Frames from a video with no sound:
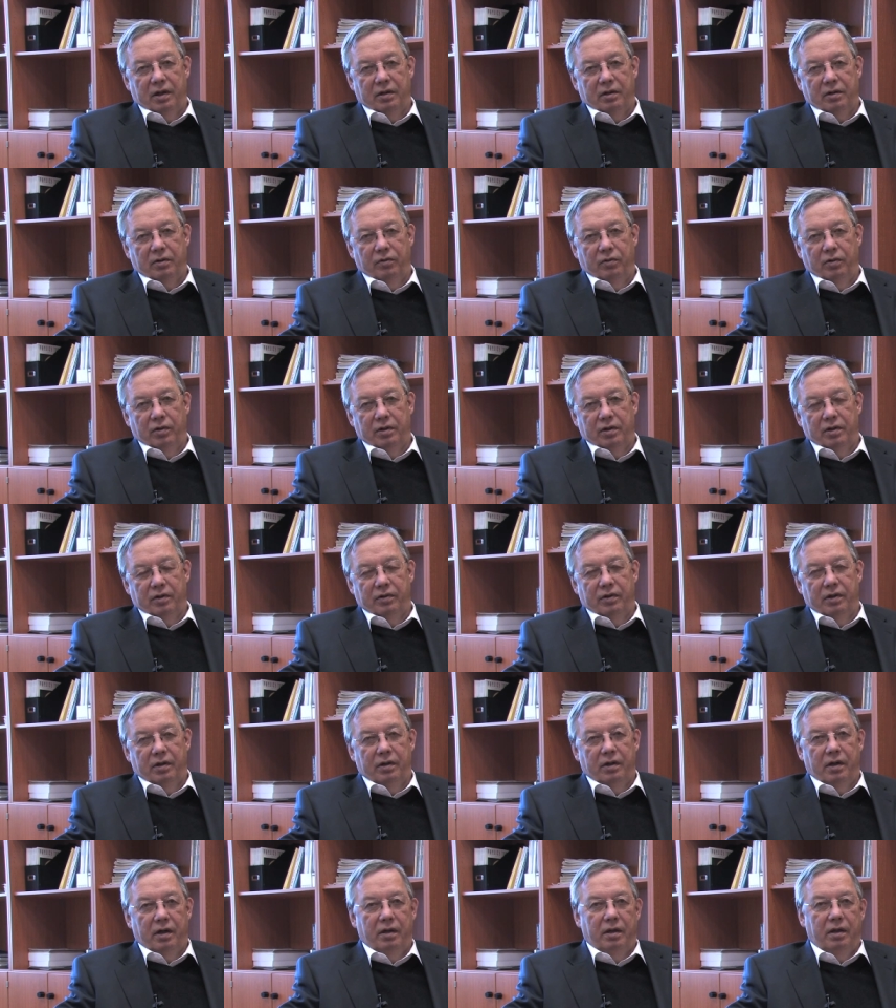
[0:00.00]

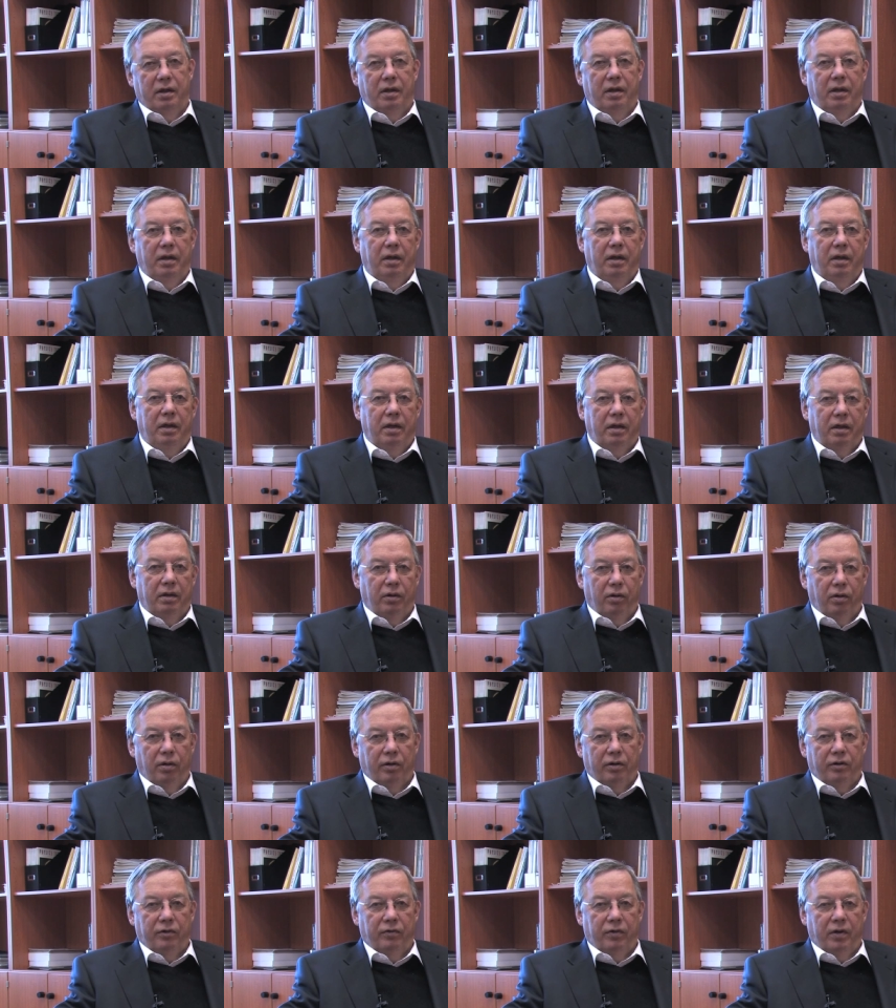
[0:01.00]
headquarters in
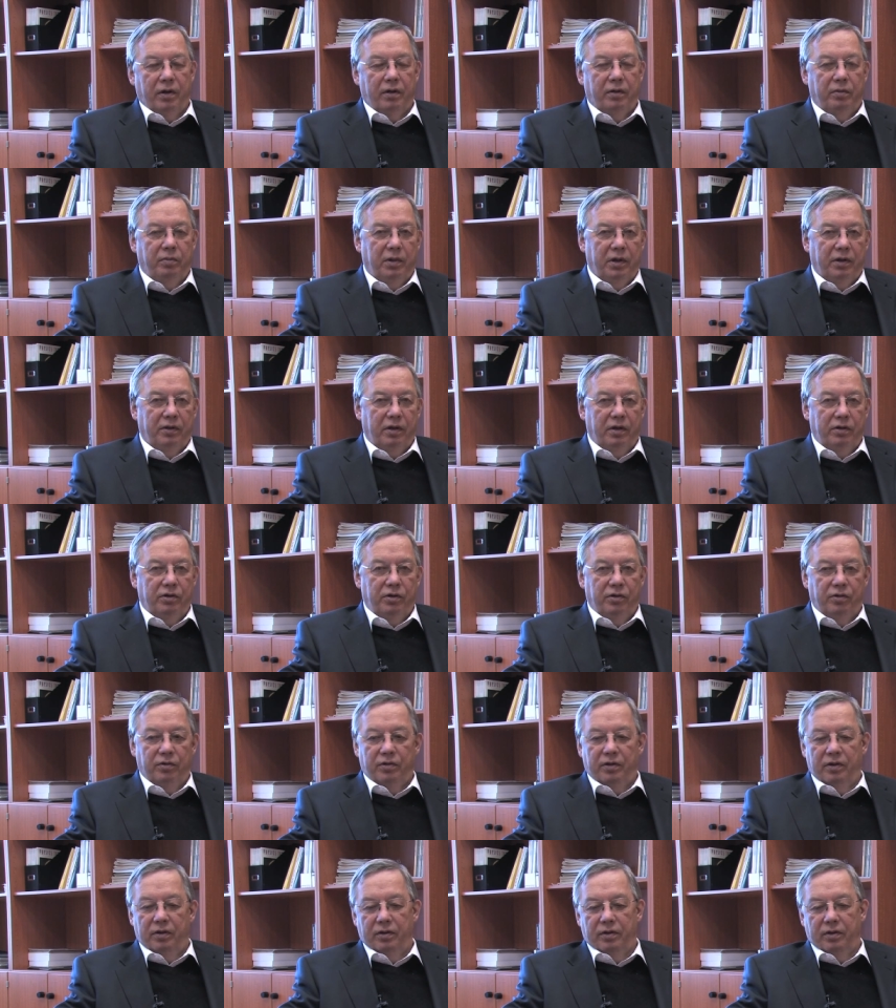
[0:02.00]
Oxford,
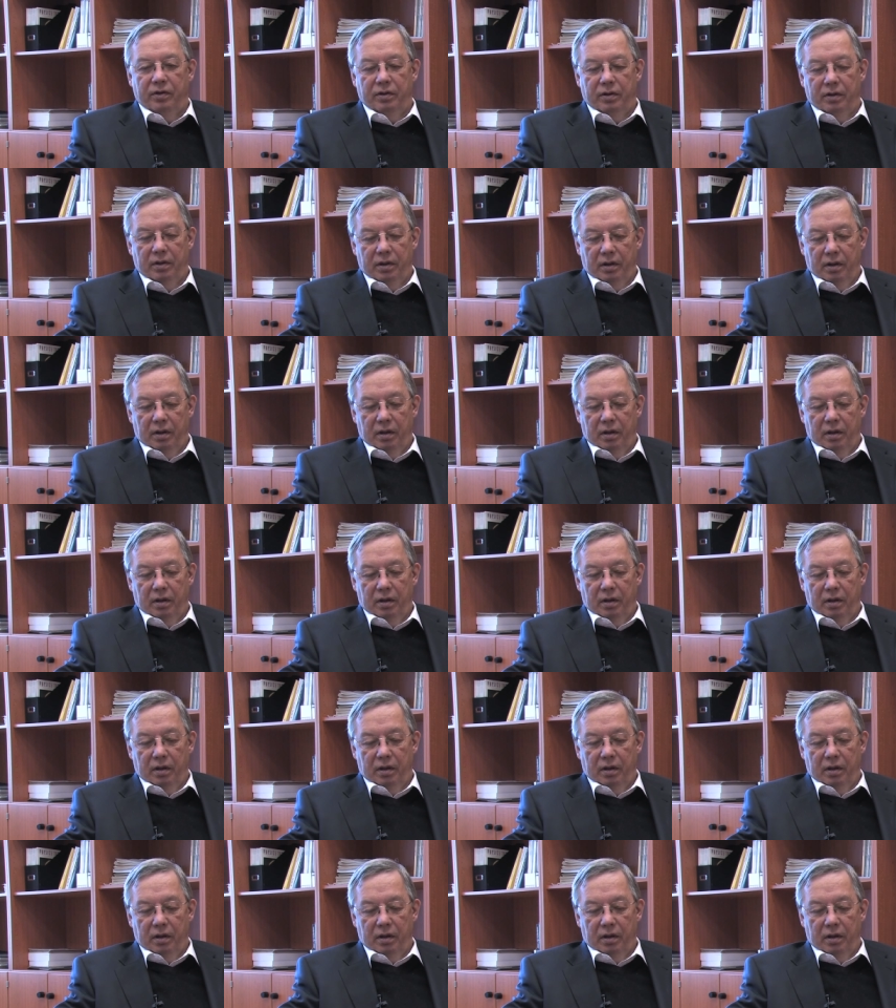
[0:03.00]
Massachusetts.